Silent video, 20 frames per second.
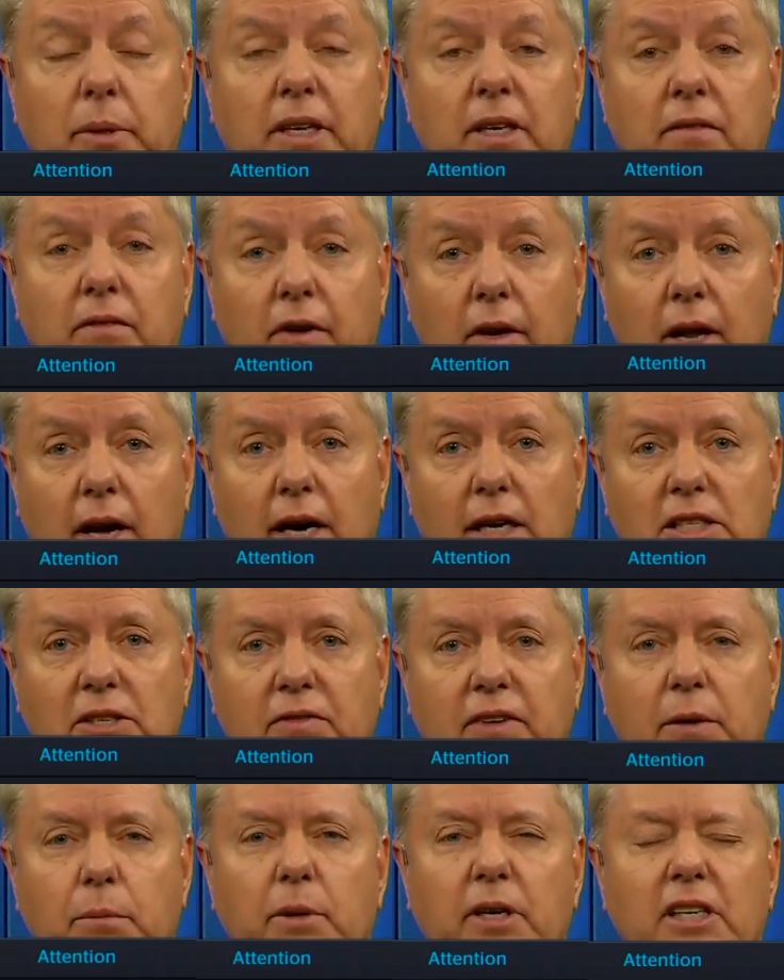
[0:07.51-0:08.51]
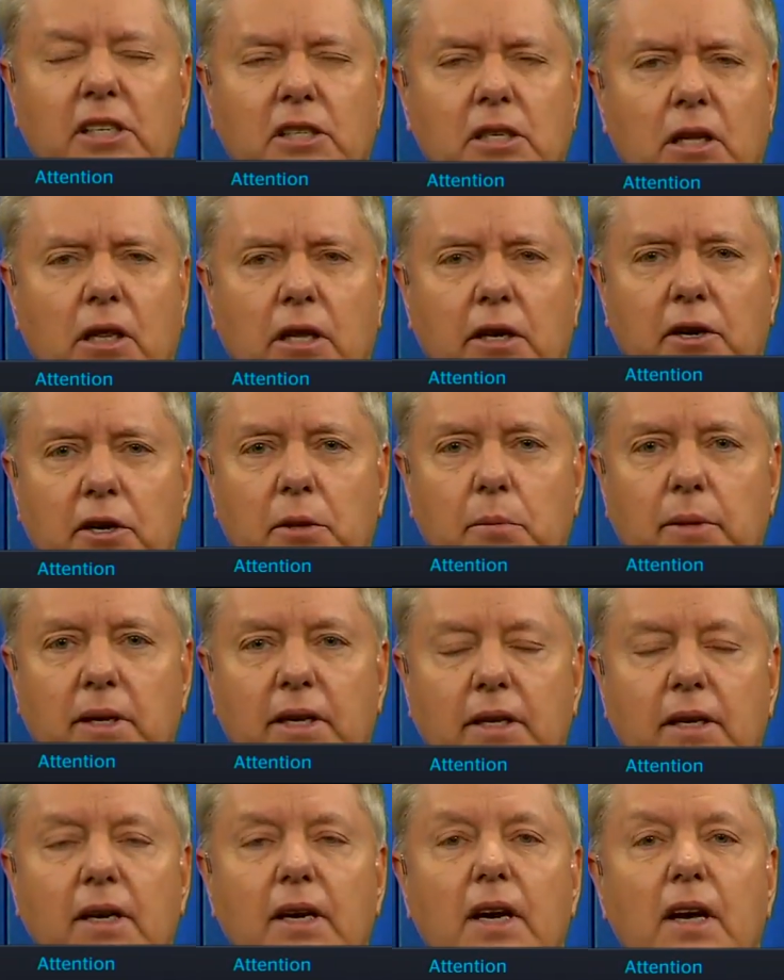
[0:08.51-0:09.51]
with me in philosophy, but it's clear to
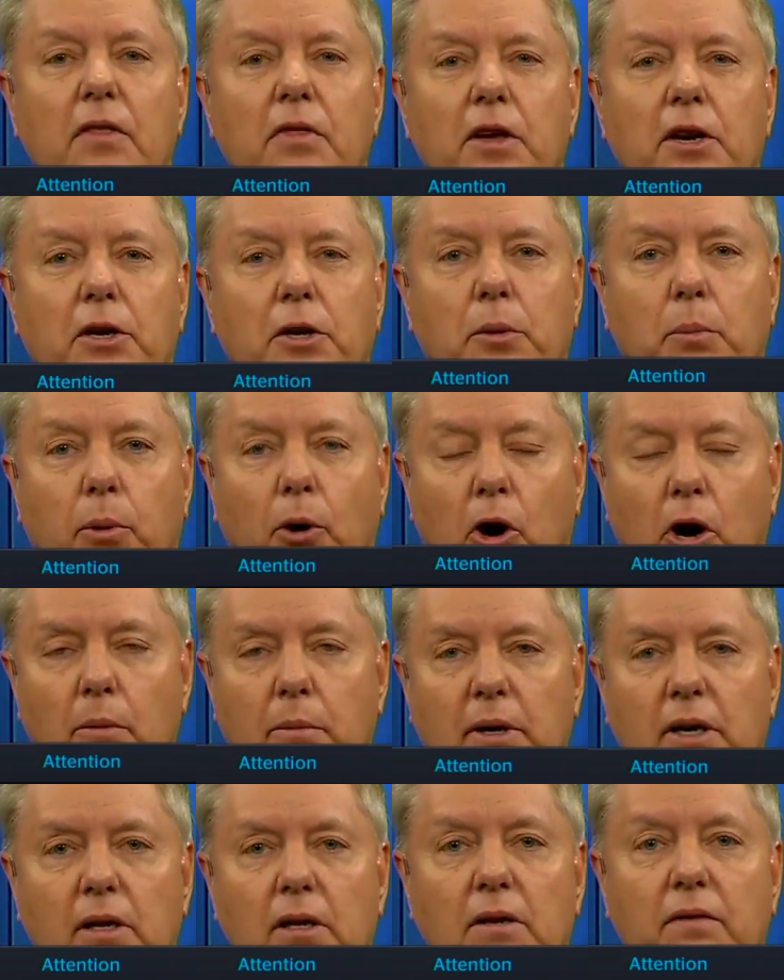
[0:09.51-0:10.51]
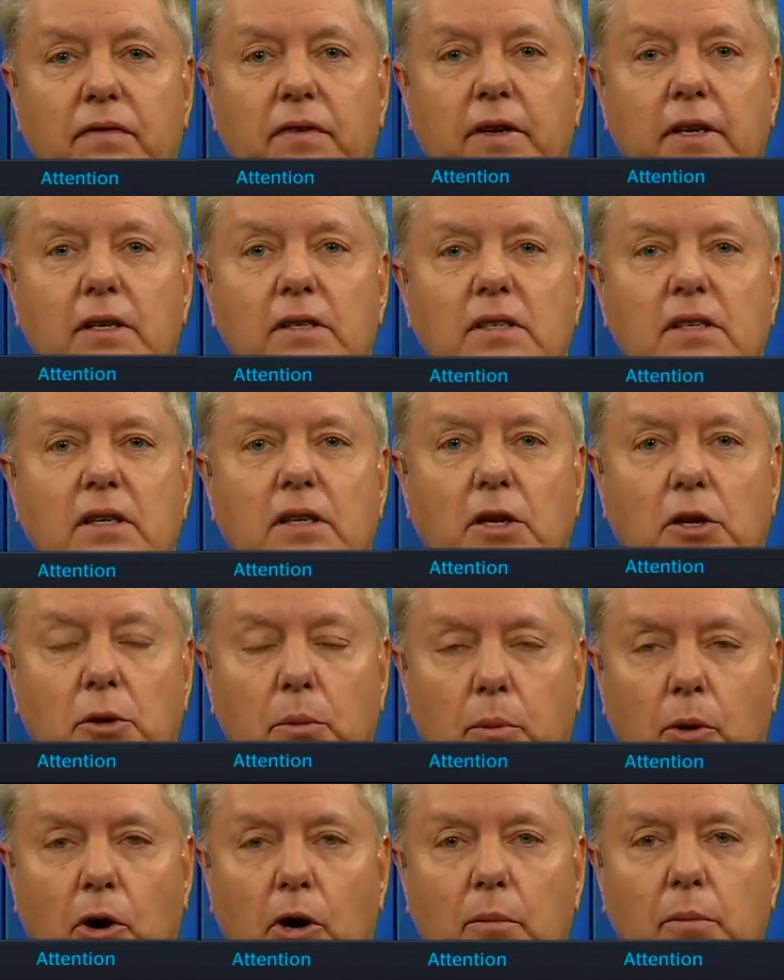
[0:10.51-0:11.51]
me the Department of Defense and the
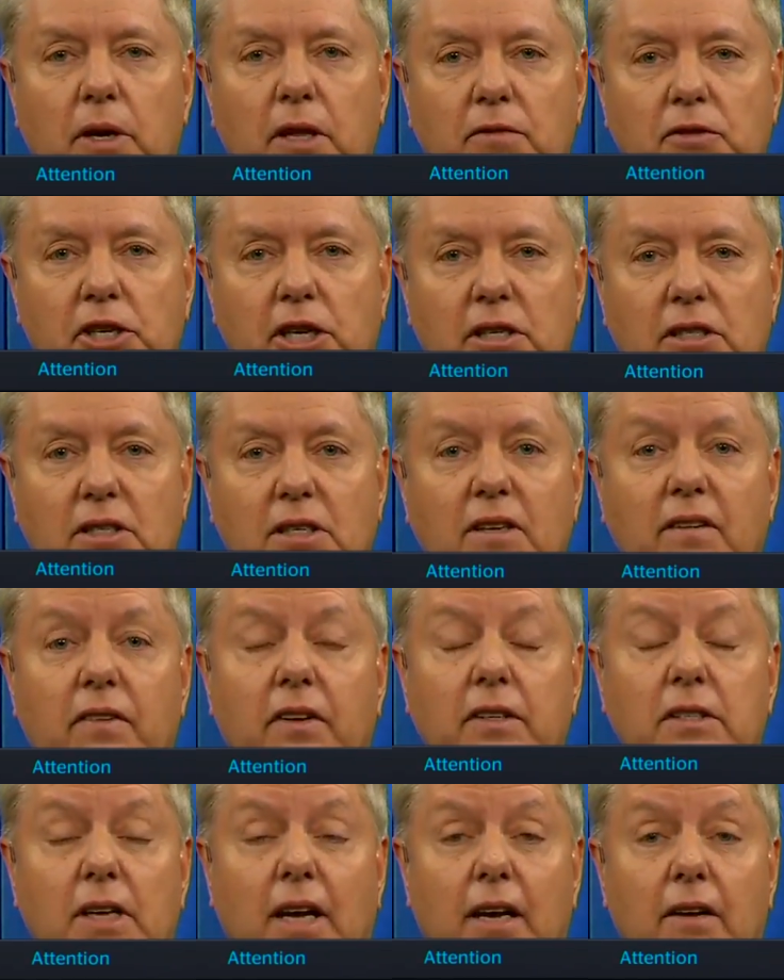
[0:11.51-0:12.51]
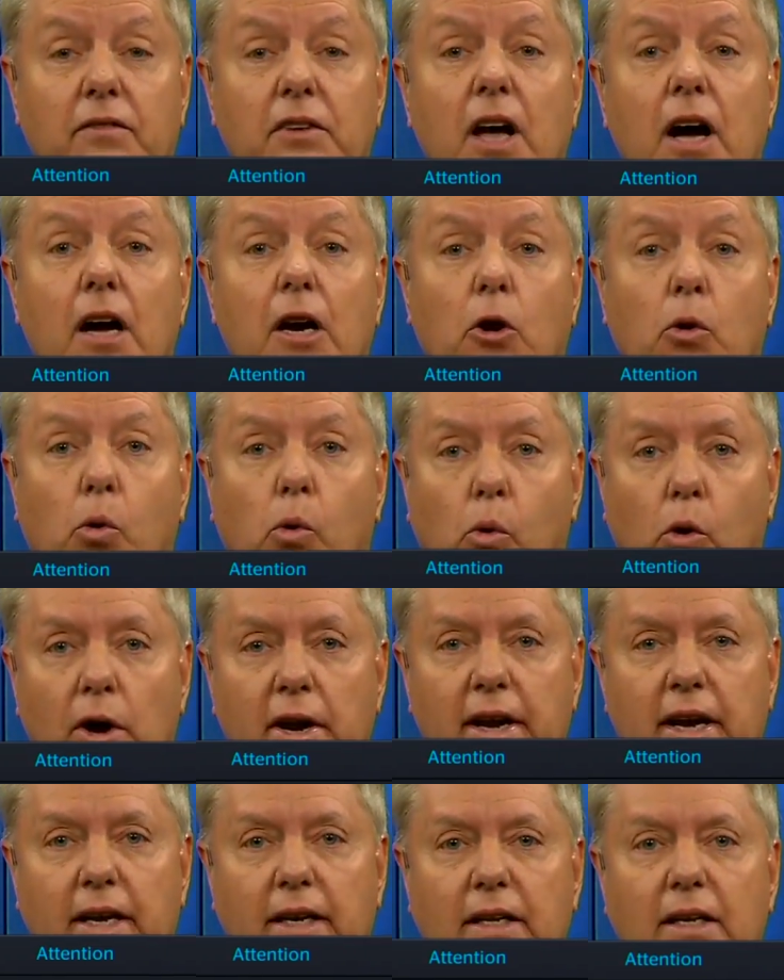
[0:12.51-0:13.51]
Department of Justice have not
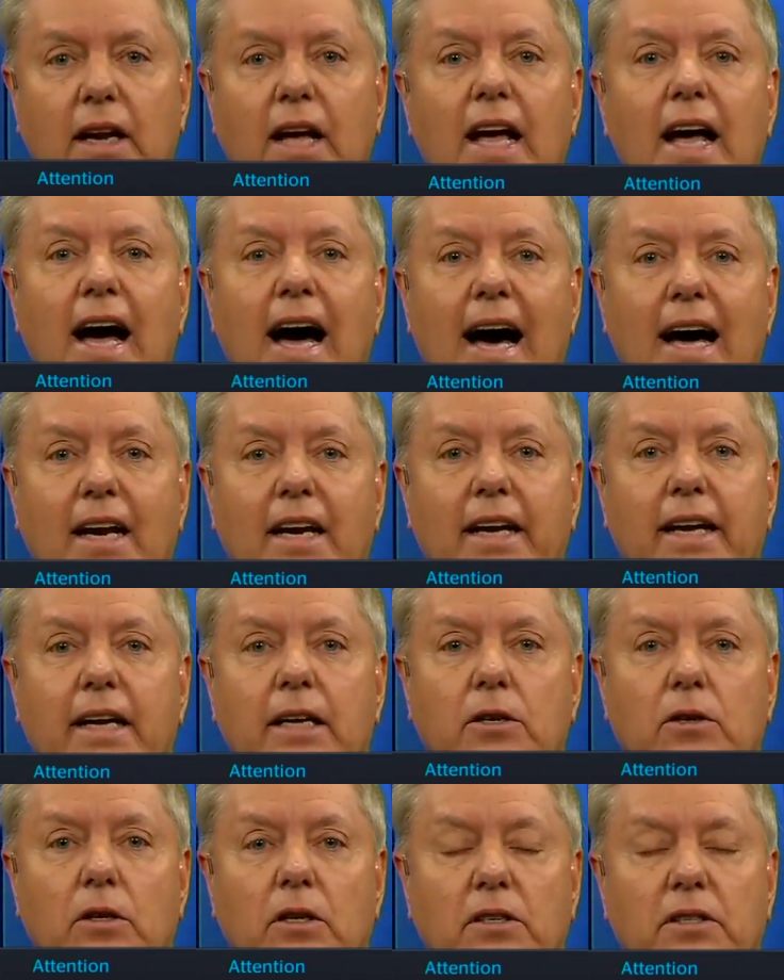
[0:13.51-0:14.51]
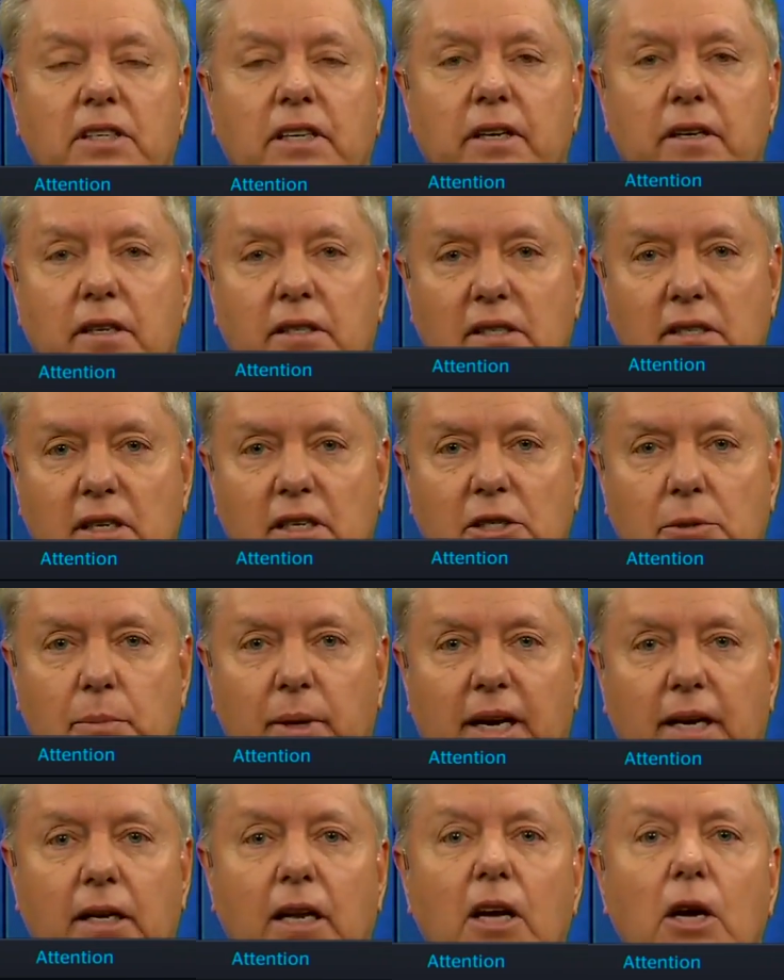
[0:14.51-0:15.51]
coordinated how to handle a terrorist
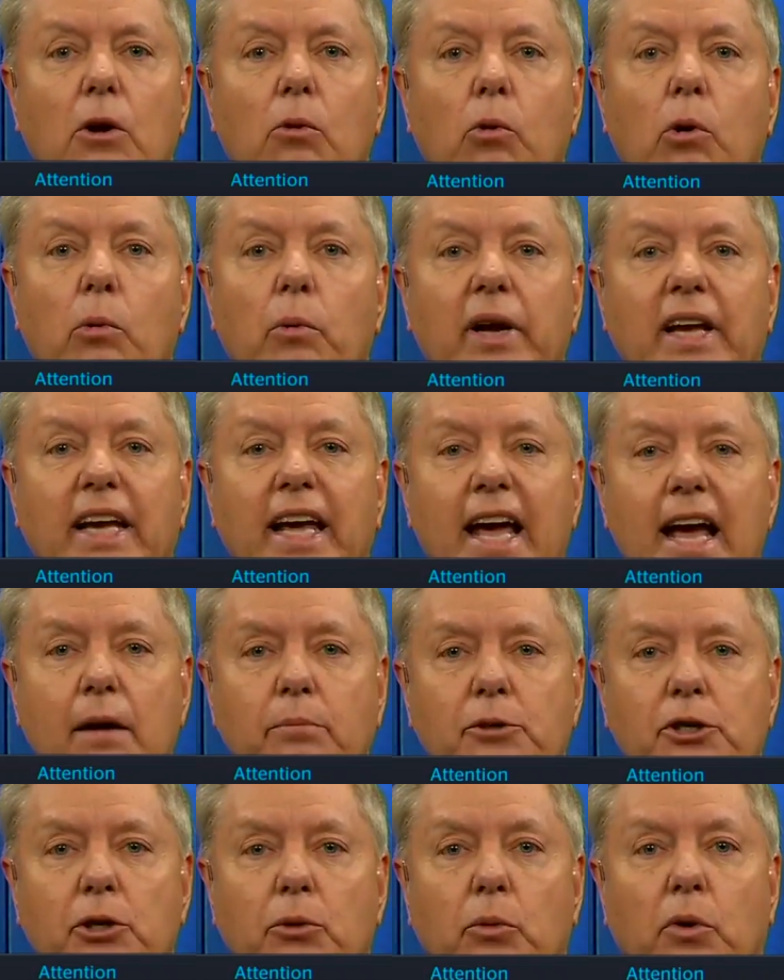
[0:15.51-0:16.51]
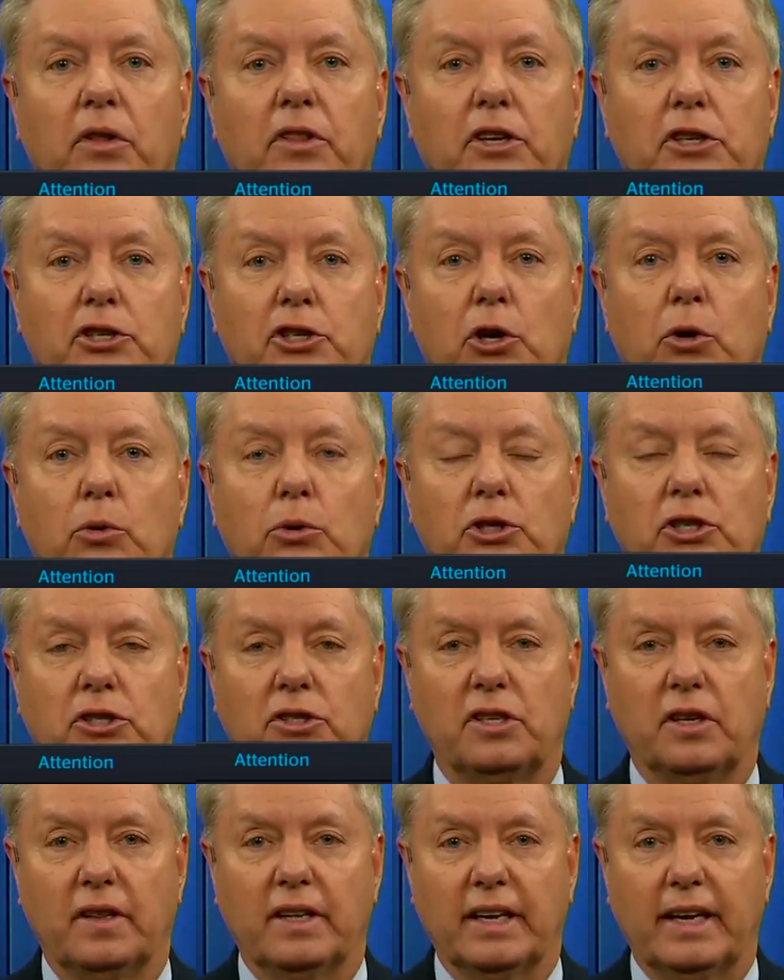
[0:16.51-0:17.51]
suspect. When we capture one of the
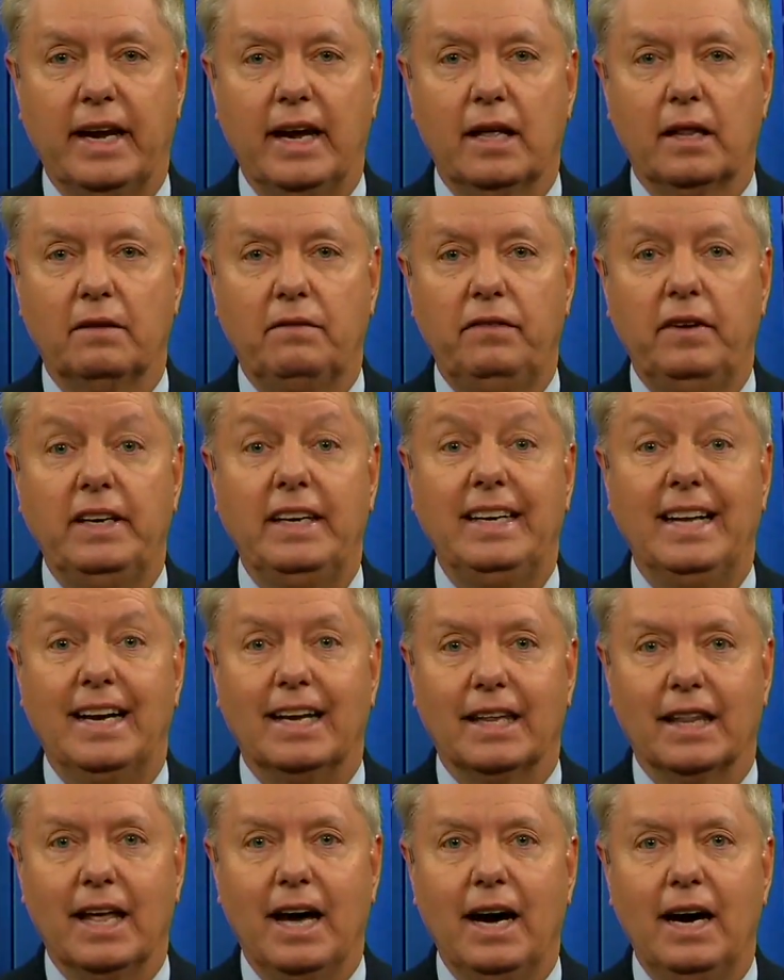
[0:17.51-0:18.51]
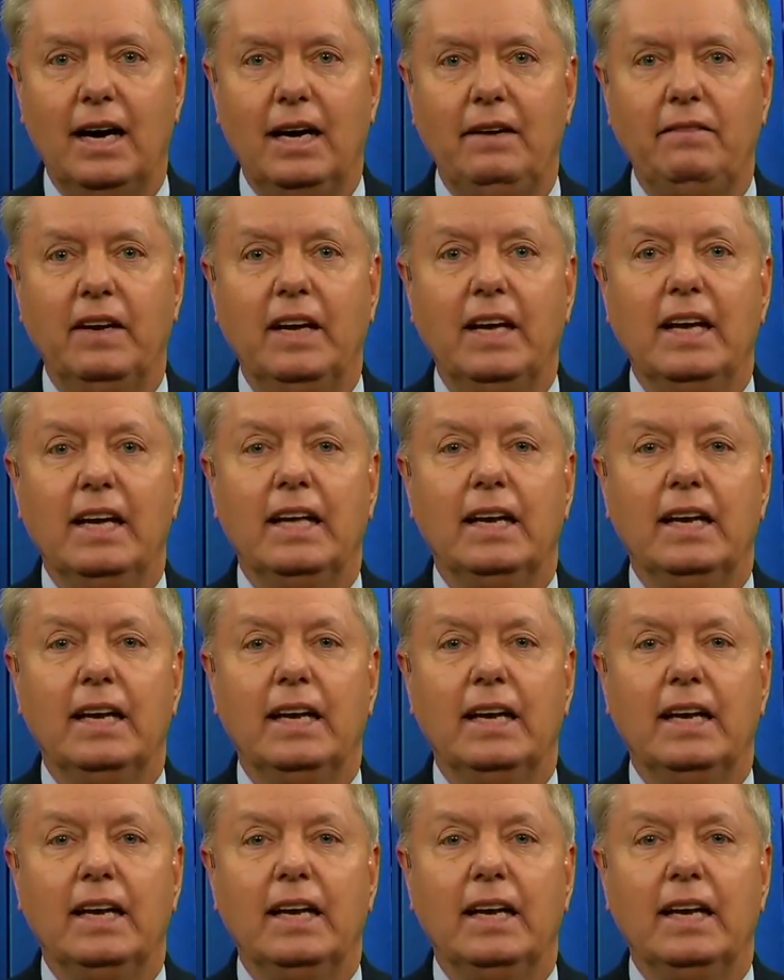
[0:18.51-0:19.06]
soldiers of the caliphate alive,